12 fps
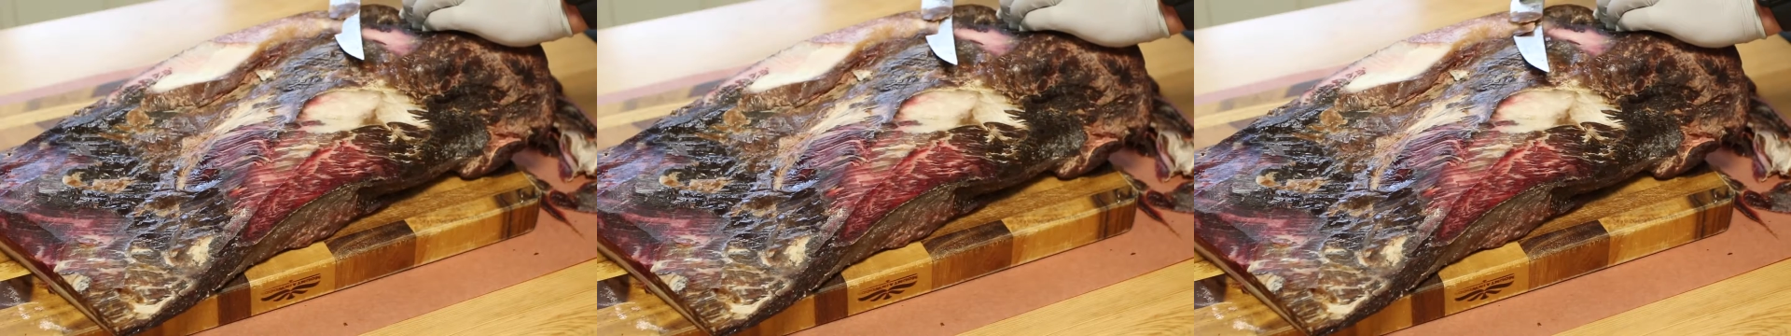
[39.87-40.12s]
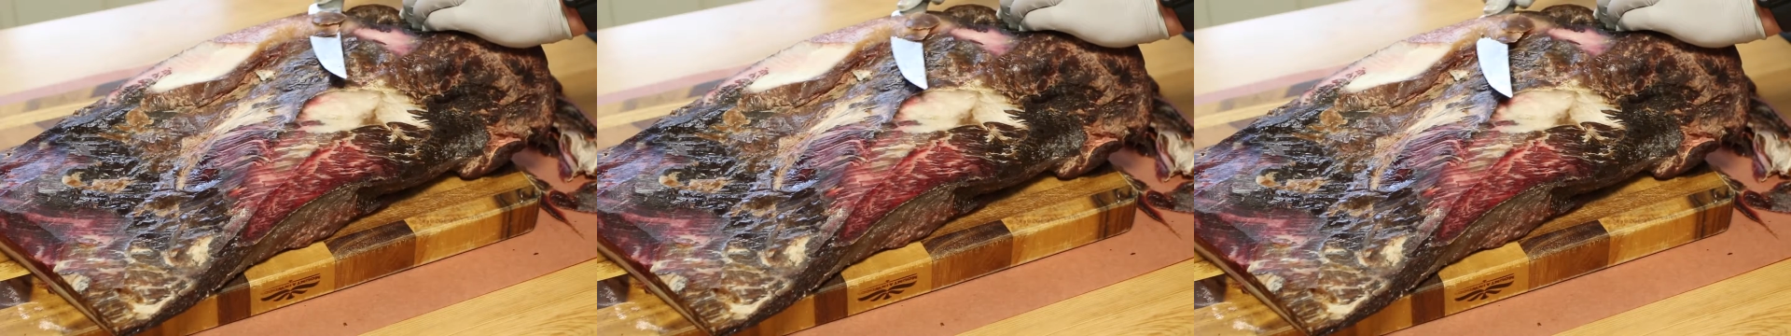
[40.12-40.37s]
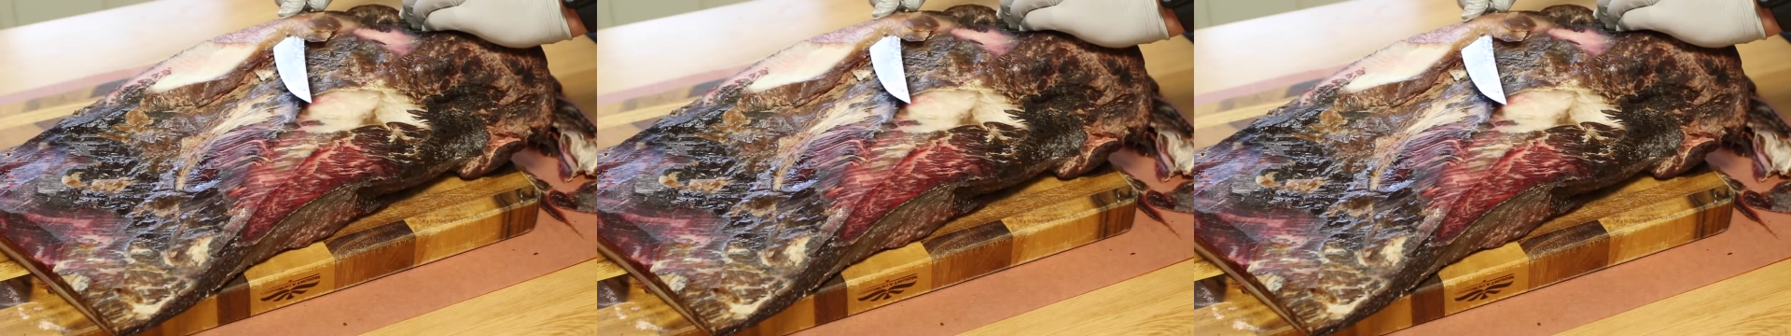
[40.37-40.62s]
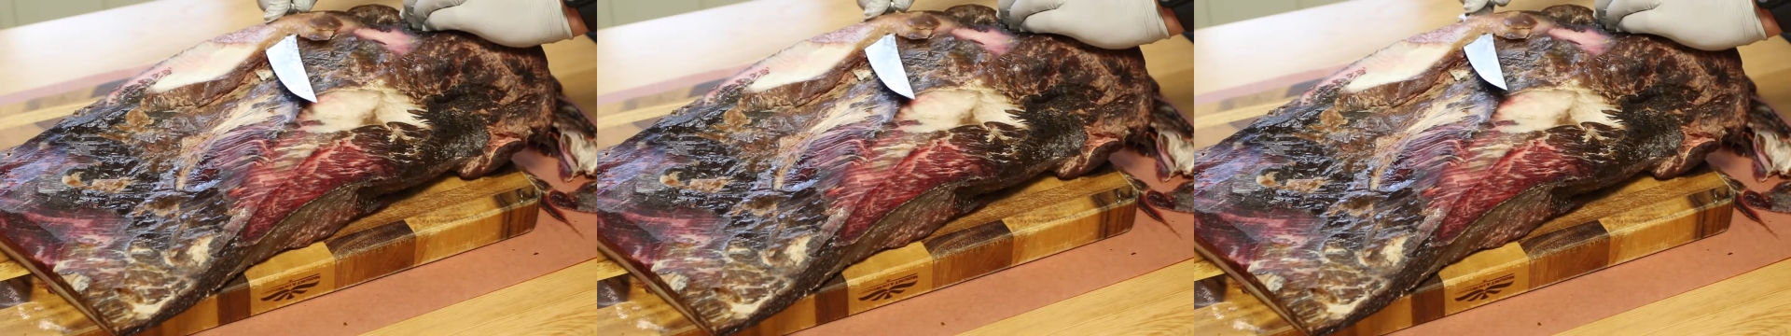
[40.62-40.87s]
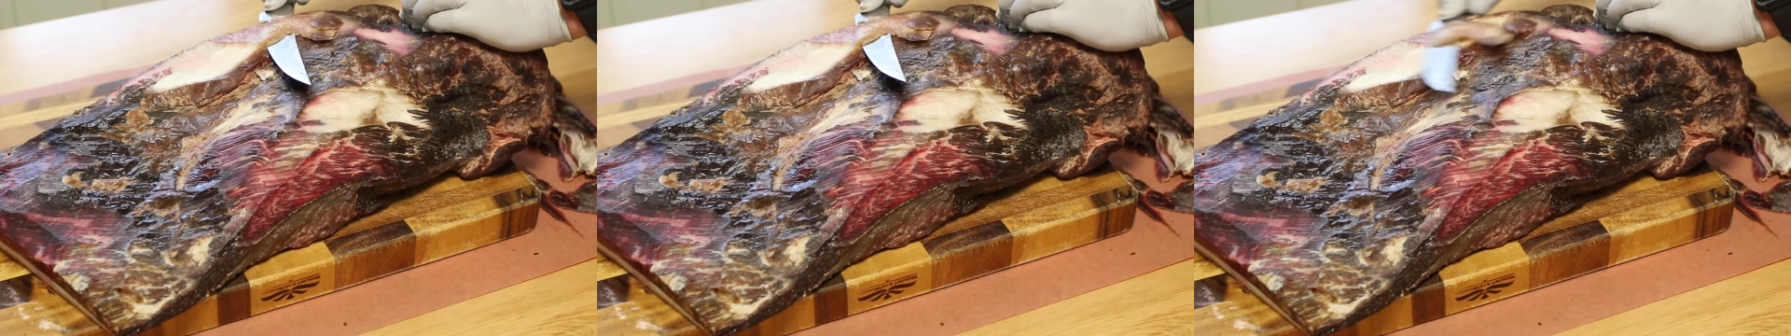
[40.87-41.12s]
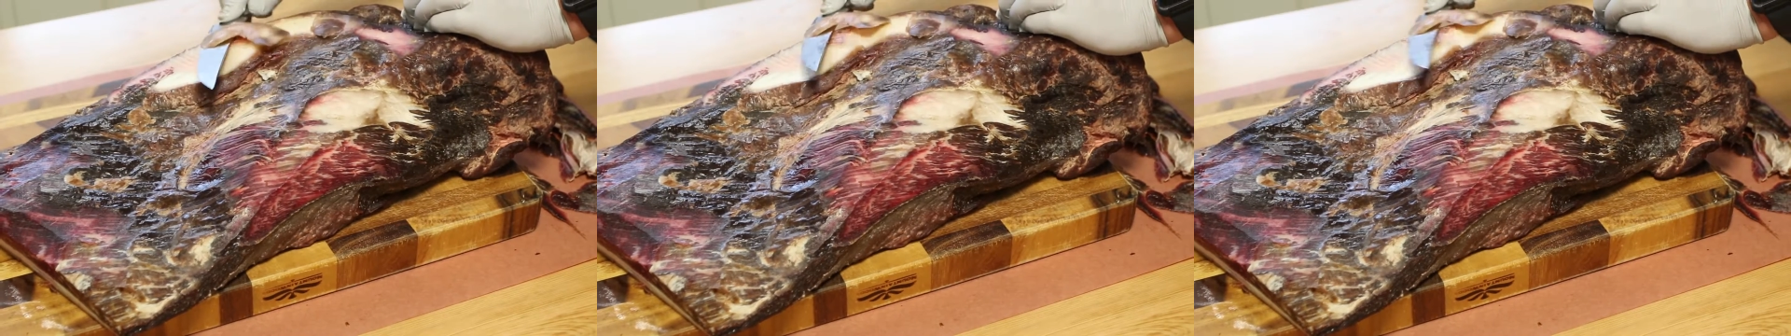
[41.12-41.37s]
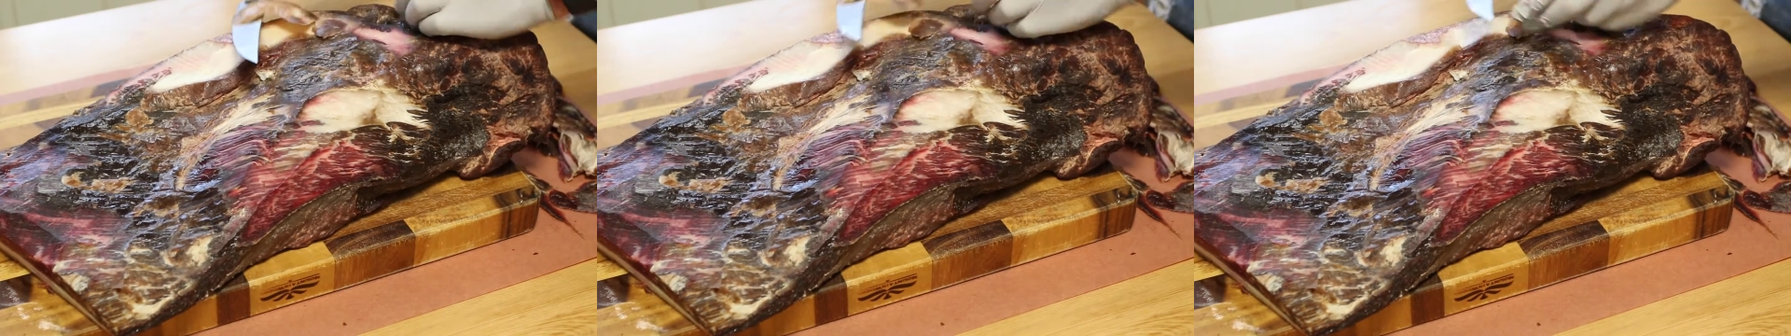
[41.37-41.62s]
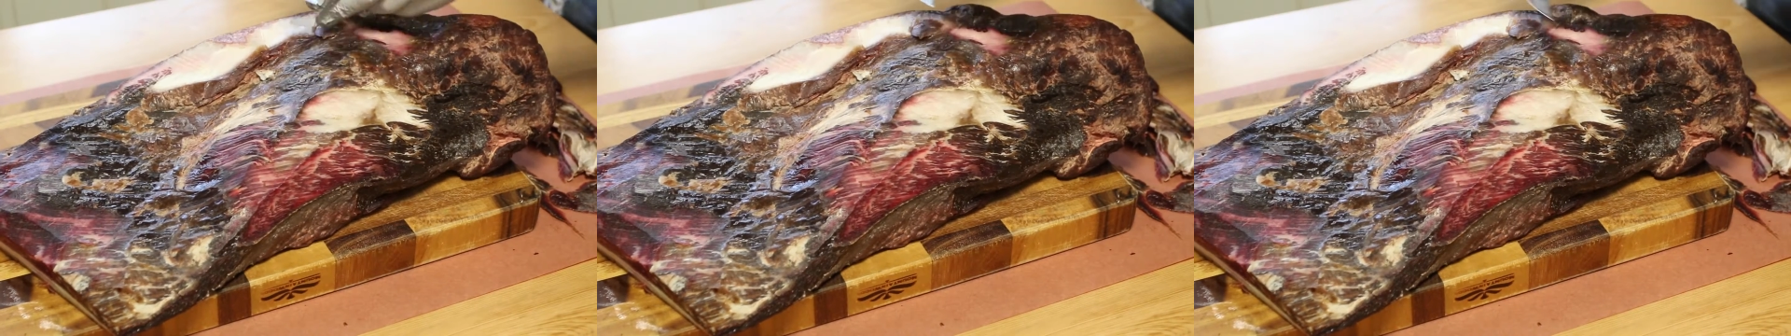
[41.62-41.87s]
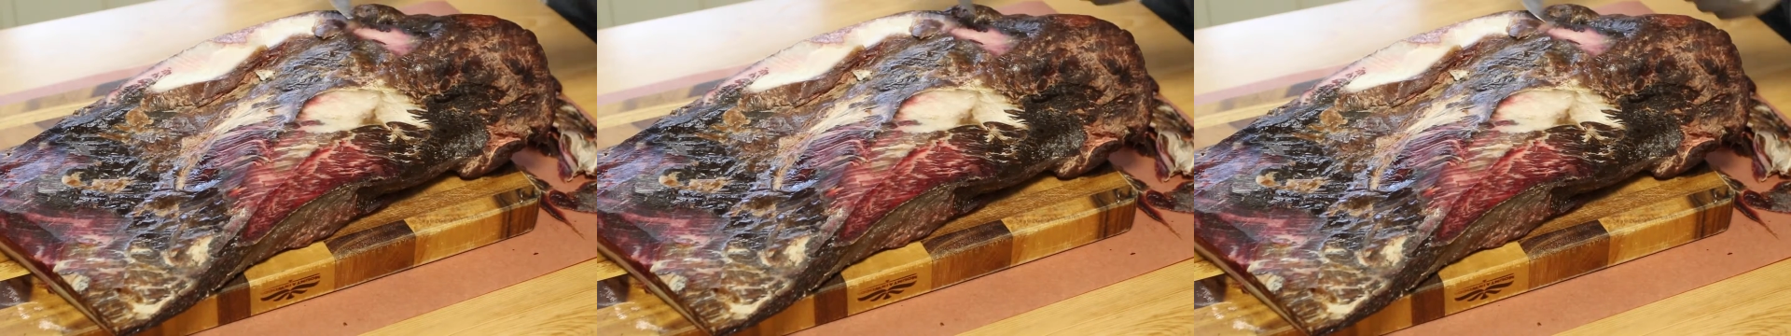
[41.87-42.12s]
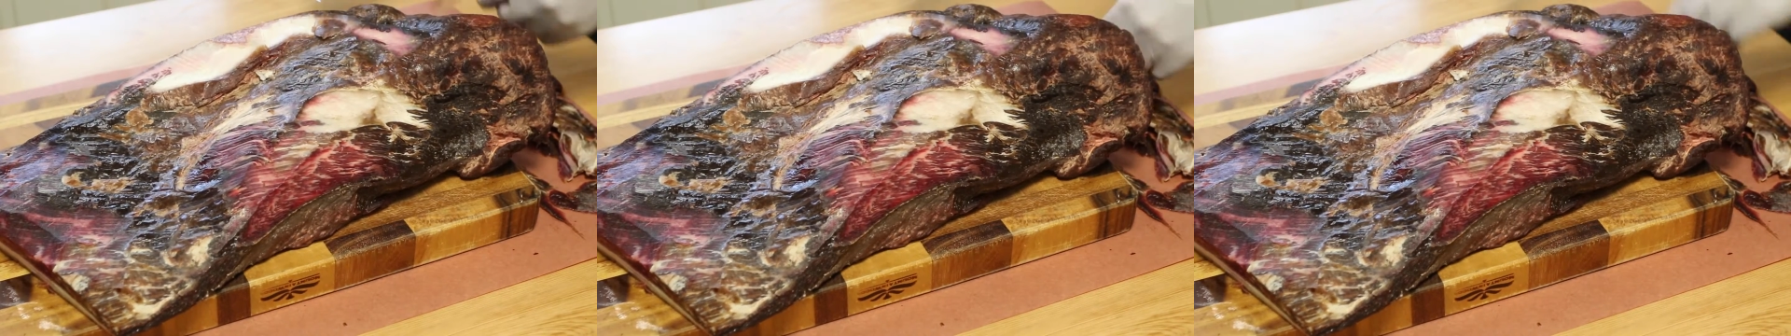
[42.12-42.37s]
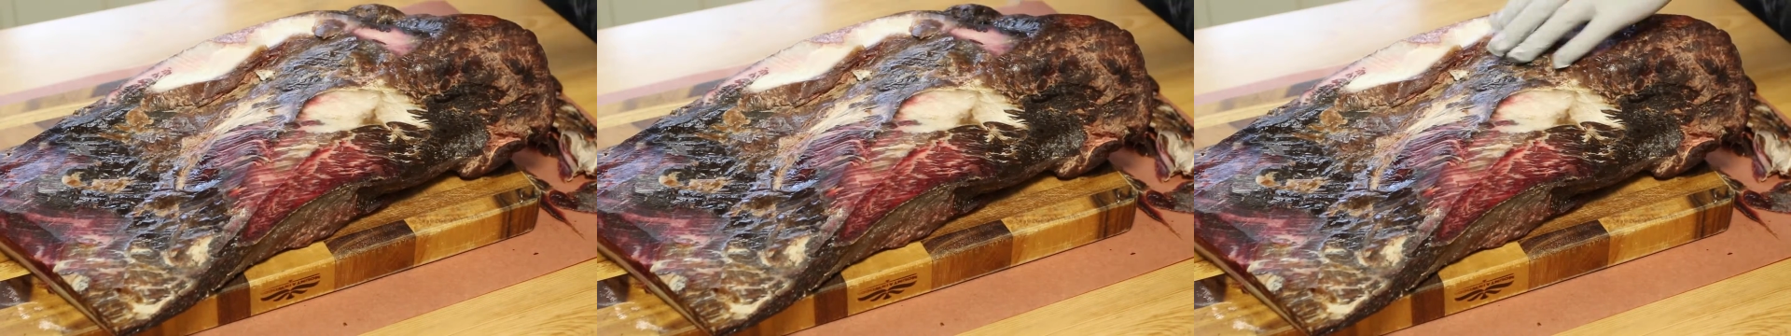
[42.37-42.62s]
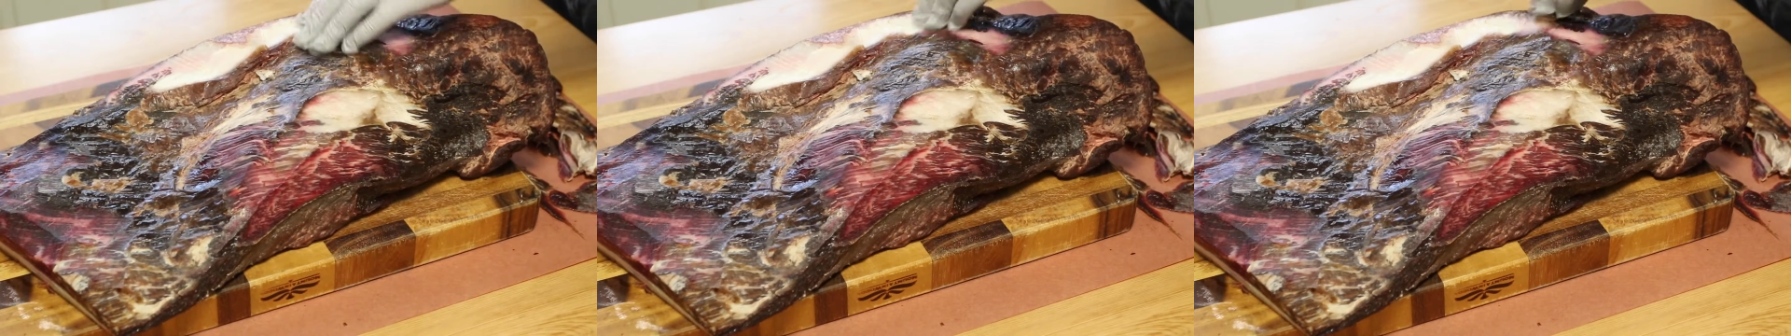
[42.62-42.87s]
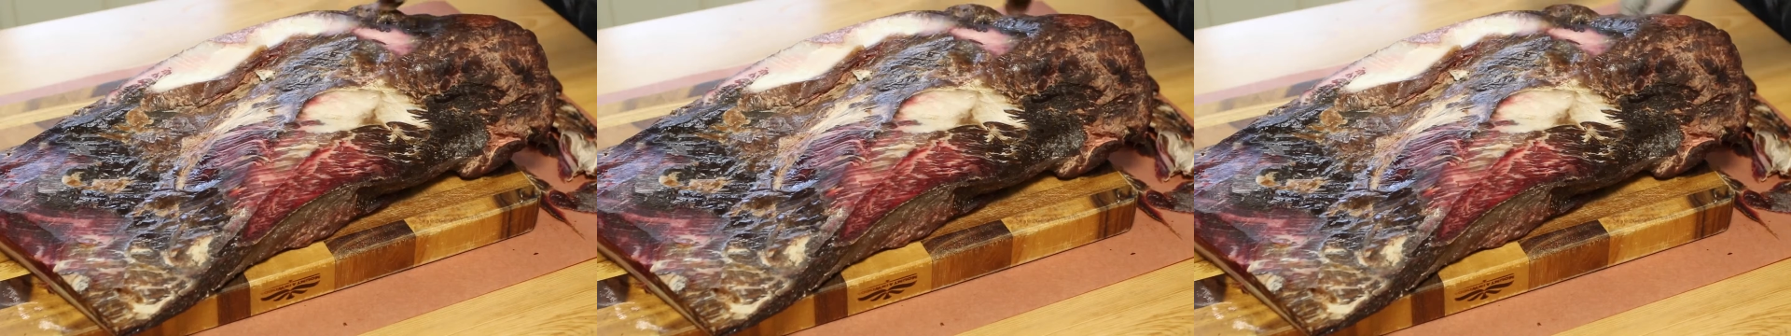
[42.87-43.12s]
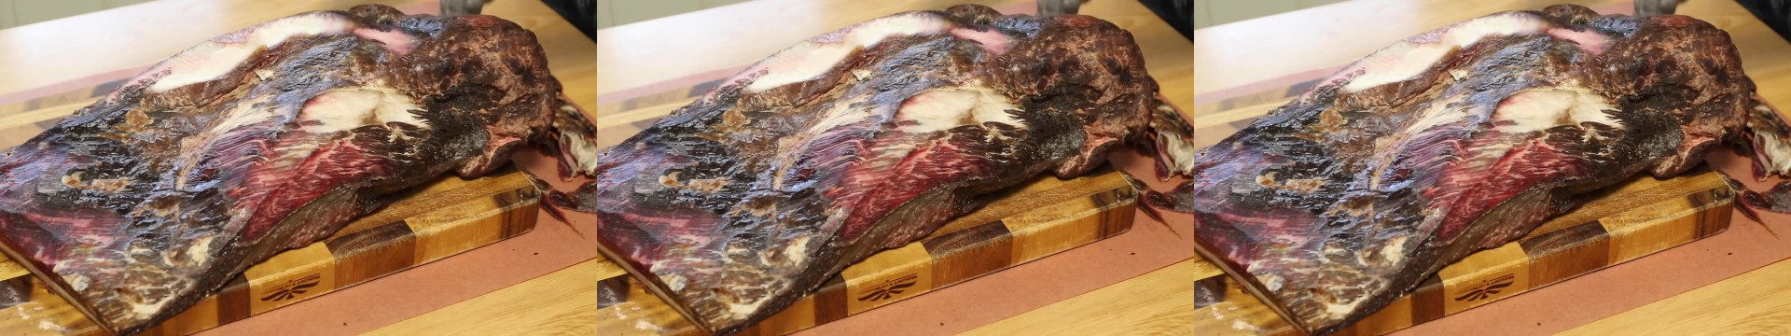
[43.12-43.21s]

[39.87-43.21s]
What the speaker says: [unreadable: no face in view]